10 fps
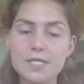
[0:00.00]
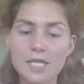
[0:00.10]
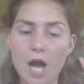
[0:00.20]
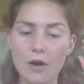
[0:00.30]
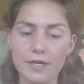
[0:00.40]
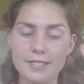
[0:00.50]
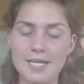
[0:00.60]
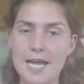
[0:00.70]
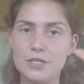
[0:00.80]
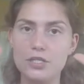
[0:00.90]
using our
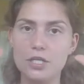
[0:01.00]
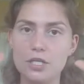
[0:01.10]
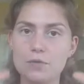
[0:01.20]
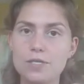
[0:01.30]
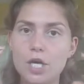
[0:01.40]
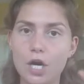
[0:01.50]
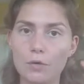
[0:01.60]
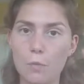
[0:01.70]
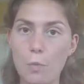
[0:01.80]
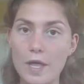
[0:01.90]
intention, using
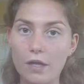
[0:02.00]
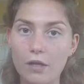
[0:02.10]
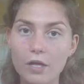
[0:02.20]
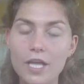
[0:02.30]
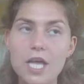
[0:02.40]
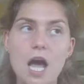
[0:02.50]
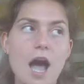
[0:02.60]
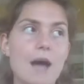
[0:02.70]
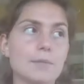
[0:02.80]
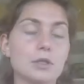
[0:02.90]
our will,
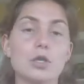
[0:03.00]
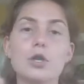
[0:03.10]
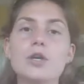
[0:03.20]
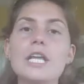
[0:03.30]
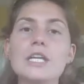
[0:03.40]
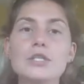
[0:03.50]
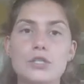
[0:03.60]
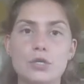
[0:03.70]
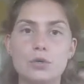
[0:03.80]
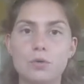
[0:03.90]
learning
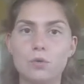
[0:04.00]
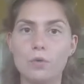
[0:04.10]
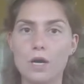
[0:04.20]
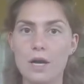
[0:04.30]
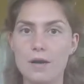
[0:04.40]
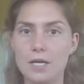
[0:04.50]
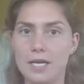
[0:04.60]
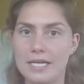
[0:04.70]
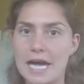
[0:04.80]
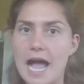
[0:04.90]
to
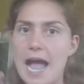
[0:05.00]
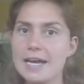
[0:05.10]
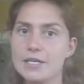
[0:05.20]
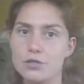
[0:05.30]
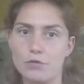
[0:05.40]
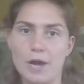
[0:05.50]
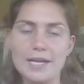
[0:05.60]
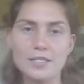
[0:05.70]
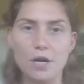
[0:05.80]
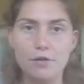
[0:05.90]
guide and
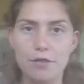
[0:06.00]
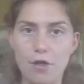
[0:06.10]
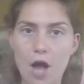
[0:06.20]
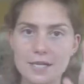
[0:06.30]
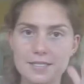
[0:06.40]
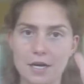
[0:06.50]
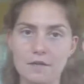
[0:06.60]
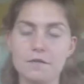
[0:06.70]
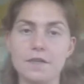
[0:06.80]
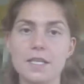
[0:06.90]
direct our thoughts and
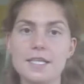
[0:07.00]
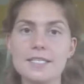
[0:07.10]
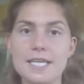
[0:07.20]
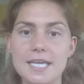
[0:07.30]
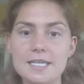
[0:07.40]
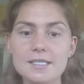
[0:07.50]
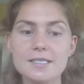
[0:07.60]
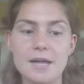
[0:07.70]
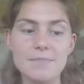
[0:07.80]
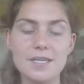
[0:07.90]
our feelings is
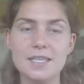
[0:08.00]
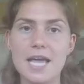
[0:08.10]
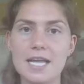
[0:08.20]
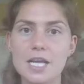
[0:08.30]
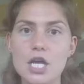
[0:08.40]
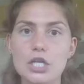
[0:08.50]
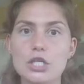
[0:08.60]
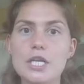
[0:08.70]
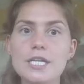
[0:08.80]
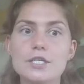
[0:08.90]
something that
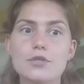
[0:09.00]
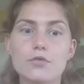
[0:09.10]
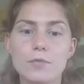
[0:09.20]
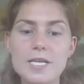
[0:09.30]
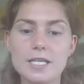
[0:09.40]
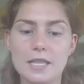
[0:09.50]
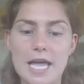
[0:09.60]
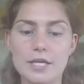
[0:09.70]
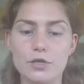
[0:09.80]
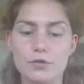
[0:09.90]
you need to treat
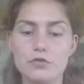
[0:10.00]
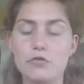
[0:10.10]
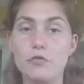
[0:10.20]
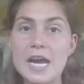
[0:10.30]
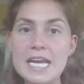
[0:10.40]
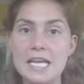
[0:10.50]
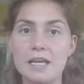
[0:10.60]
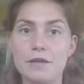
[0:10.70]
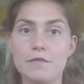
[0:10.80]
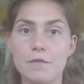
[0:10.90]
like you're
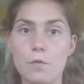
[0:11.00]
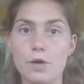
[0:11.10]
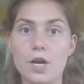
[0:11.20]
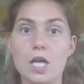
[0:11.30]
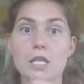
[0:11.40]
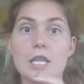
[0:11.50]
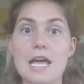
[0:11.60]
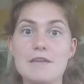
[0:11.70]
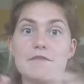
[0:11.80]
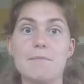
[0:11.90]
training for a
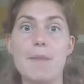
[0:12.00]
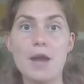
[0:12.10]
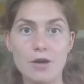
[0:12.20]
life